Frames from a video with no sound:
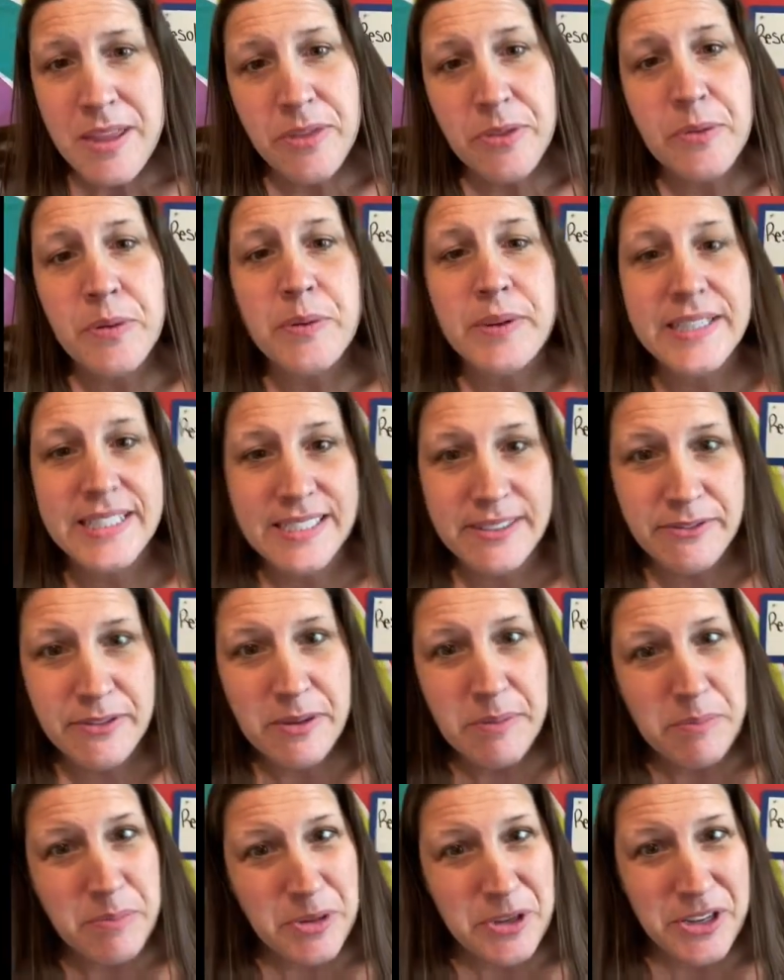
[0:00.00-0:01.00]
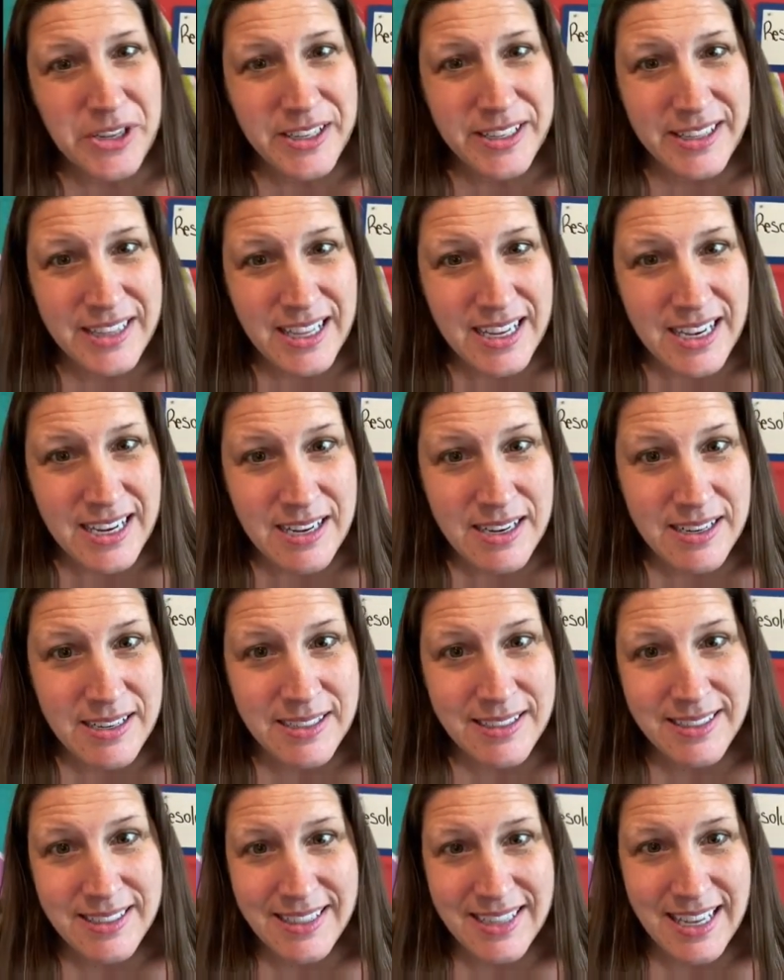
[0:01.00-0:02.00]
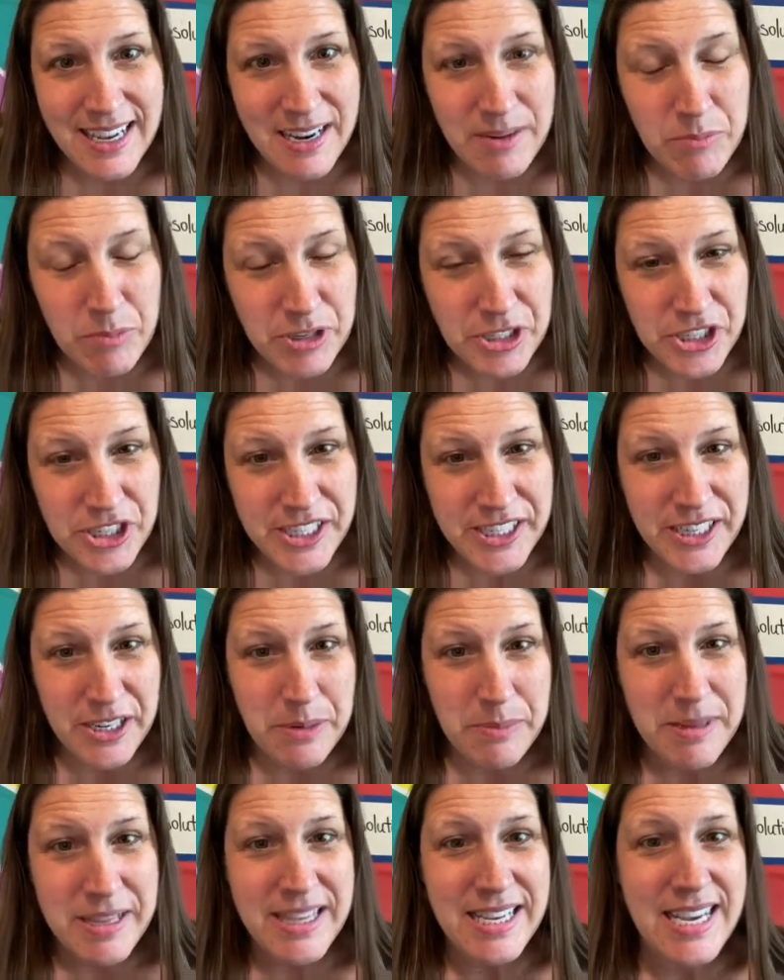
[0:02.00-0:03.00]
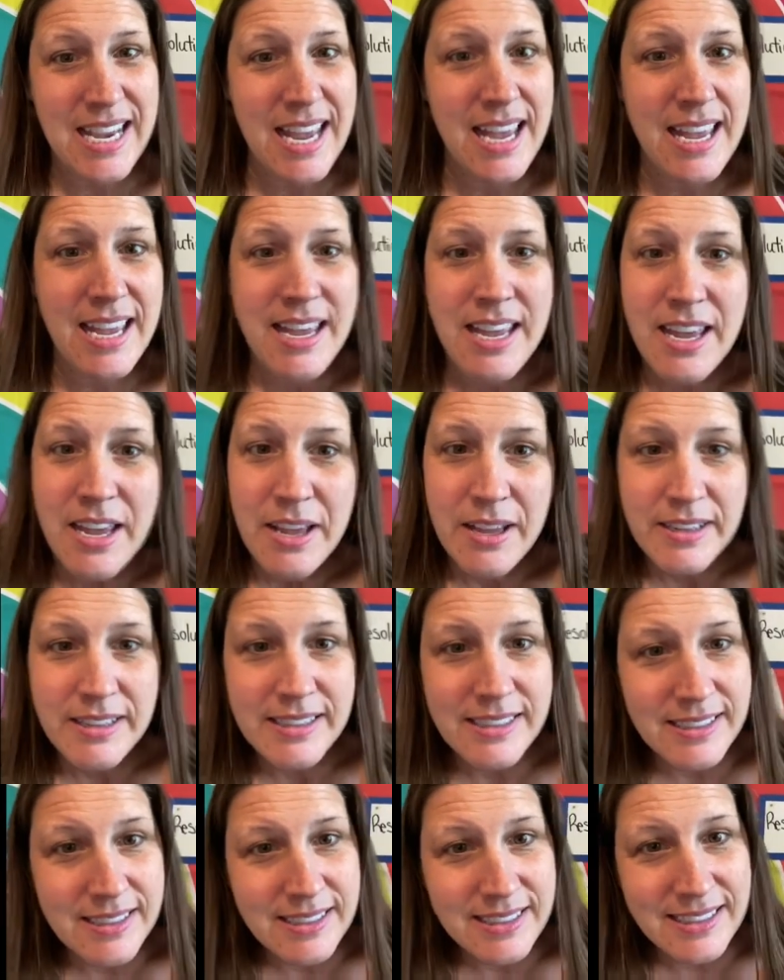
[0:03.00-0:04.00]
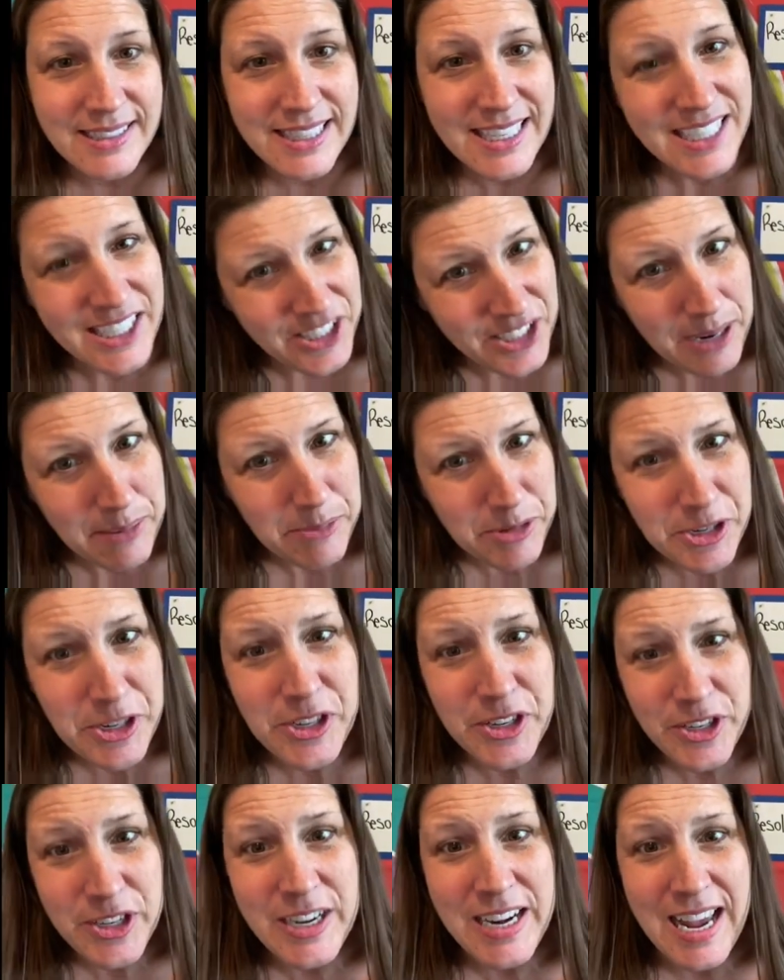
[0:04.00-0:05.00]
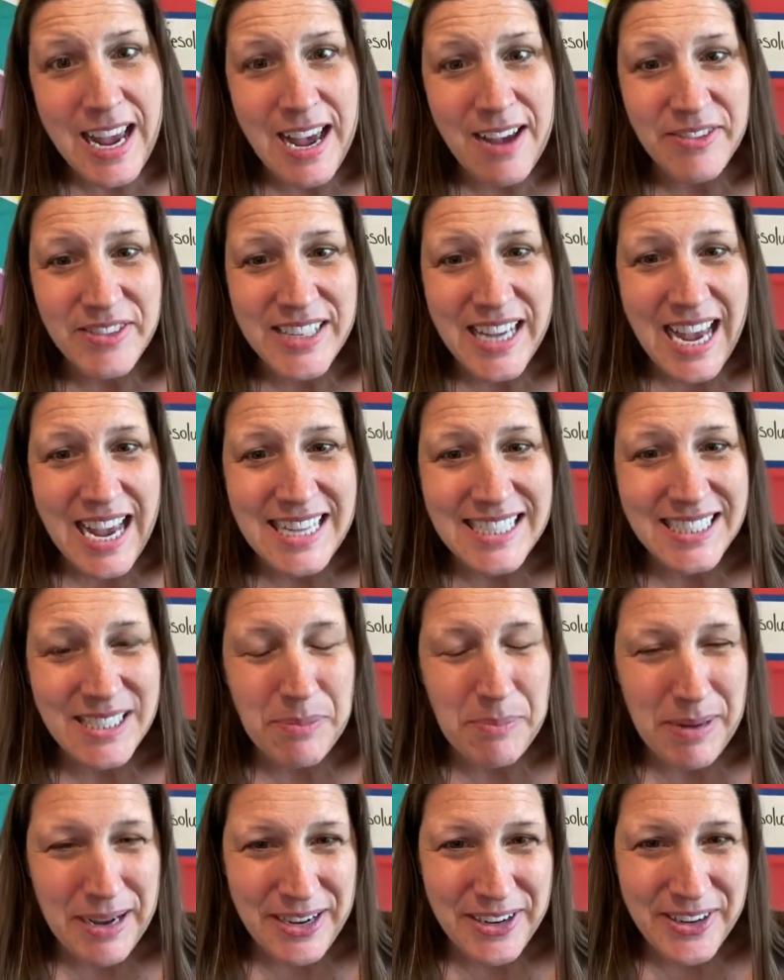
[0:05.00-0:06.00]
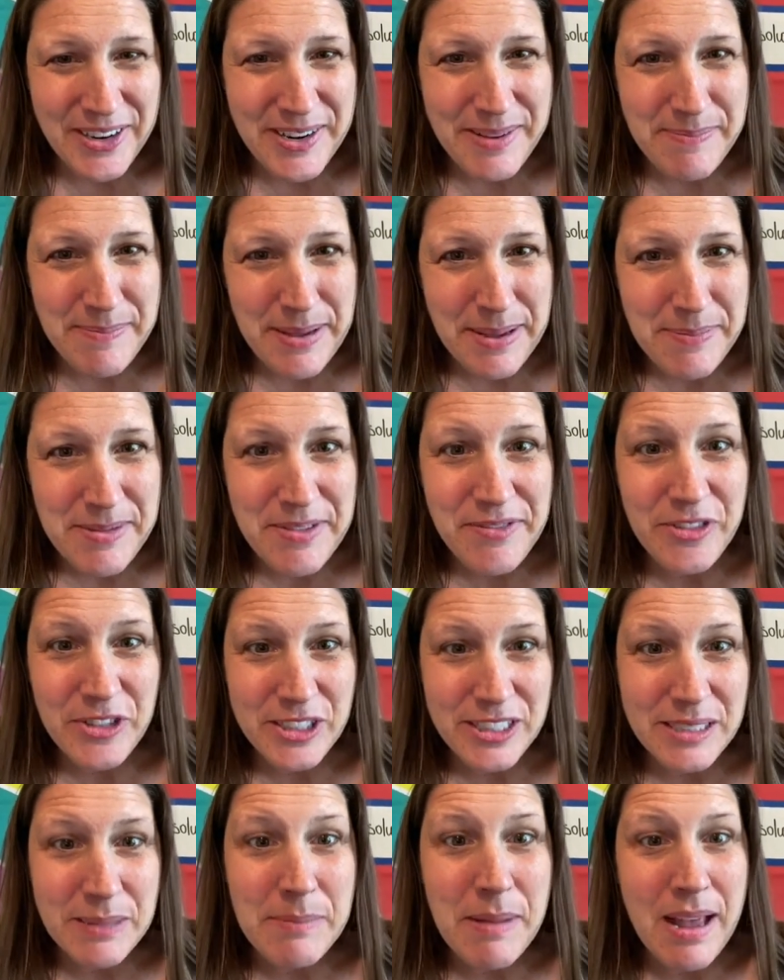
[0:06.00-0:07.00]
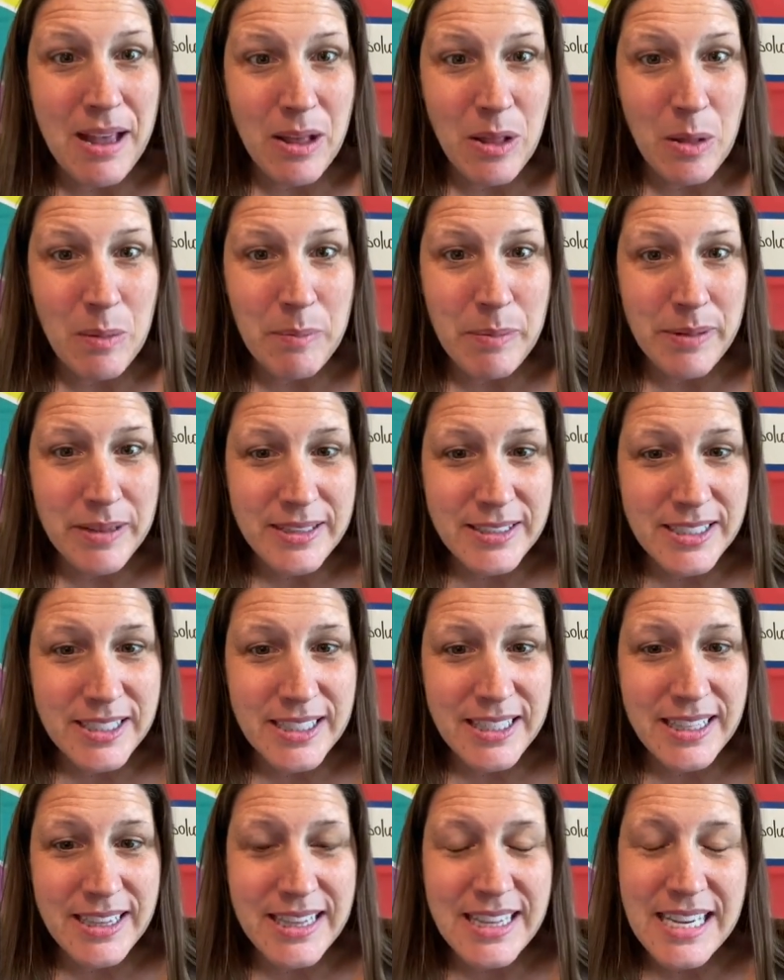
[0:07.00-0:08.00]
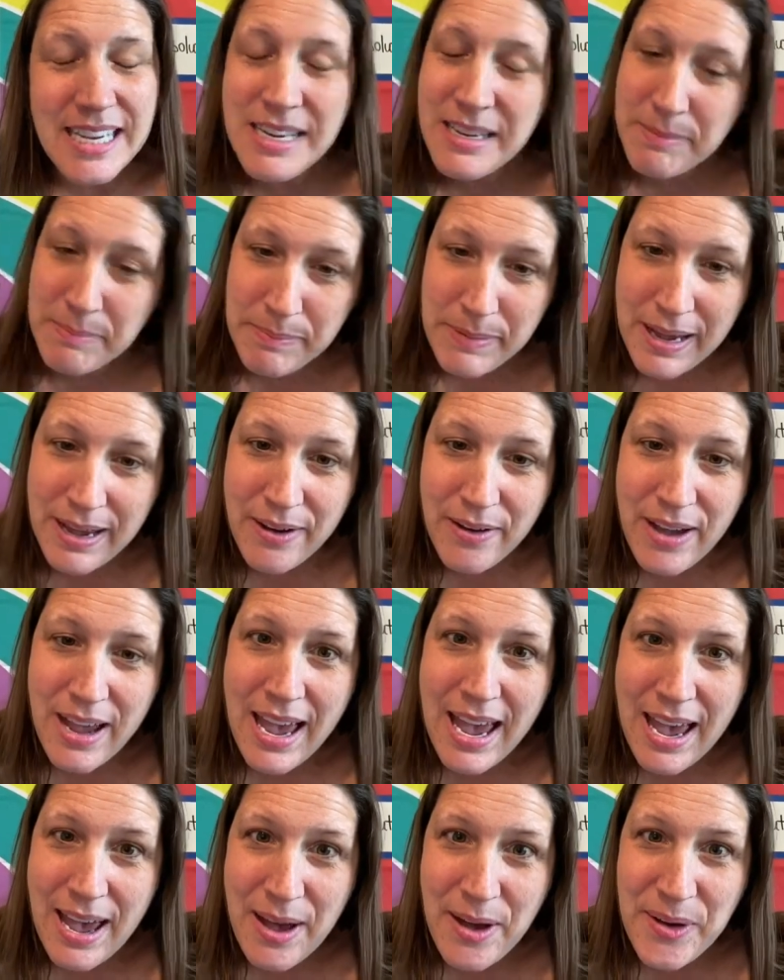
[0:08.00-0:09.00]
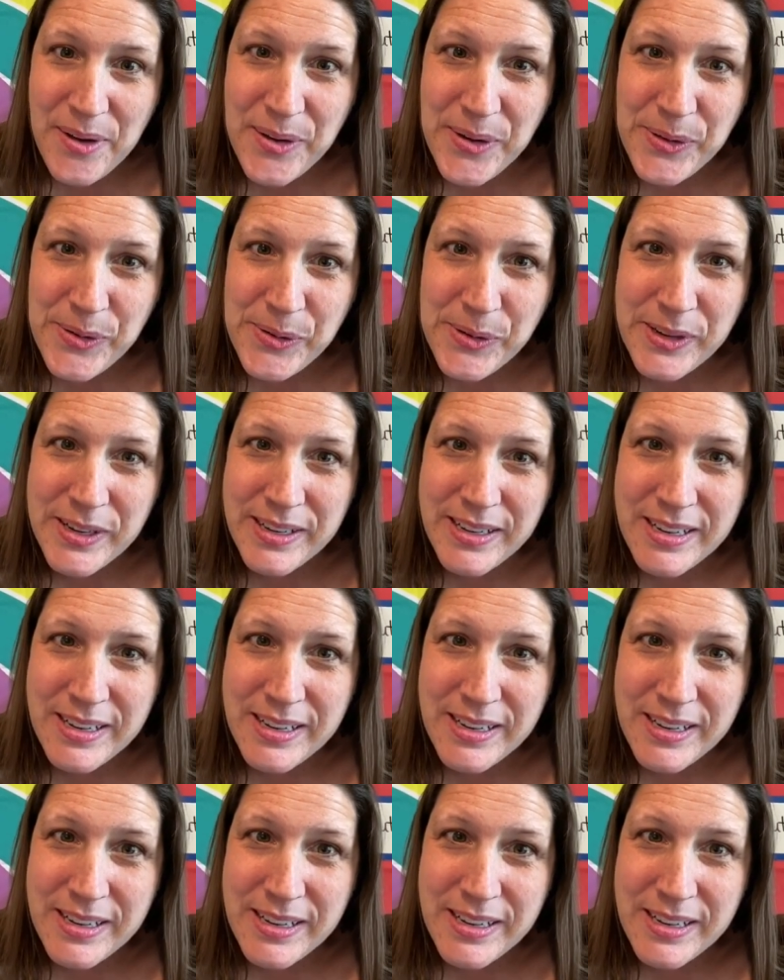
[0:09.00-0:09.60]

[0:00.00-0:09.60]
through a different book than Bridge to Terabithia, this chapter you're gonna have to ask a parent maybe for some help to think about how